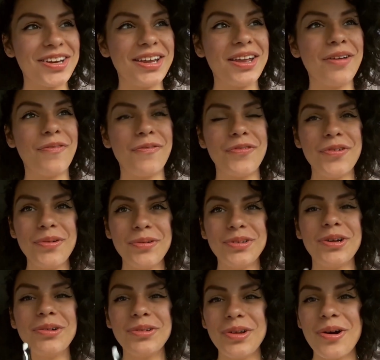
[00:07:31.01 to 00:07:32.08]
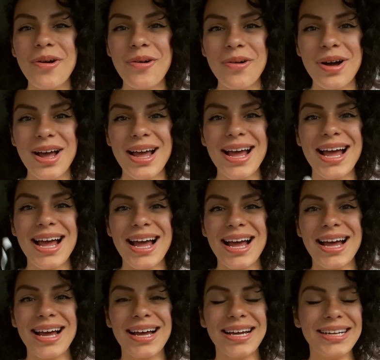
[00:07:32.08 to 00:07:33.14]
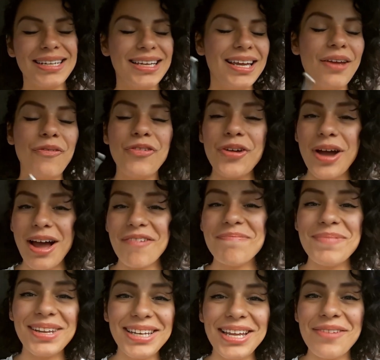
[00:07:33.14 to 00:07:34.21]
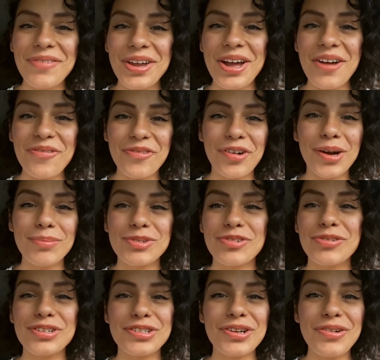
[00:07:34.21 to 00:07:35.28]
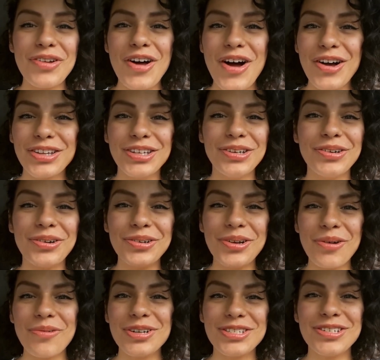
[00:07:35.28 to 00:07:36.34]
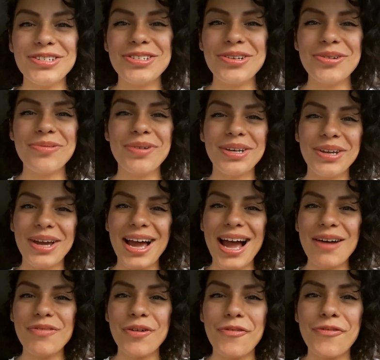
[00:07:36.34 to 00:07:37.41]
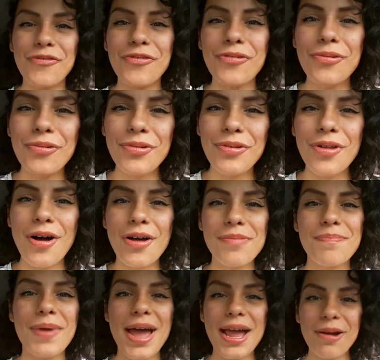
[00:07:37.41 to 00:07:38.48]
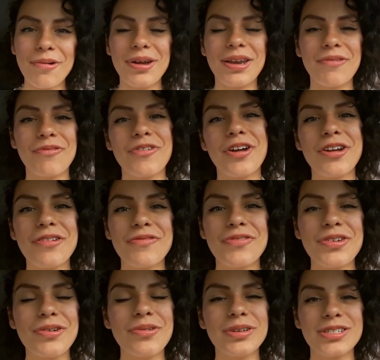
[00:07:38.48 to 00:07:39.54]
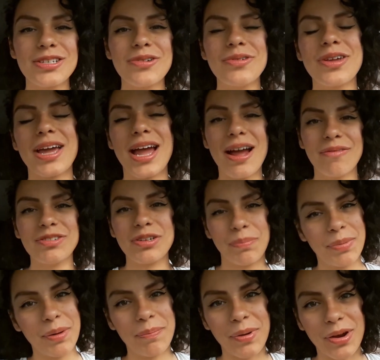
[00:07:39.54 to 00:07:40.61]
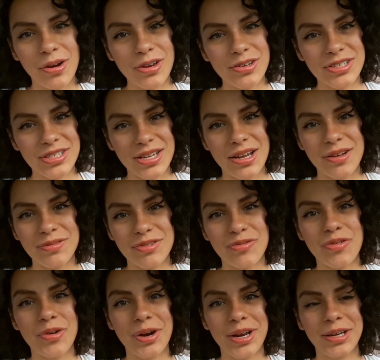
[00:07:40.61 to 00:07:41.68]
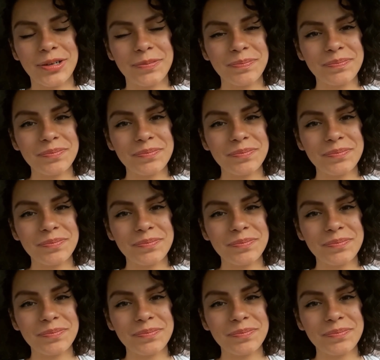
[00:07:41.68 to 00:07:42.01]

If you don't know, if you have been living off crumbs for so long, you don't know what to do when you have a full-on banquet in front of you. So you have to prepare yourselves for it.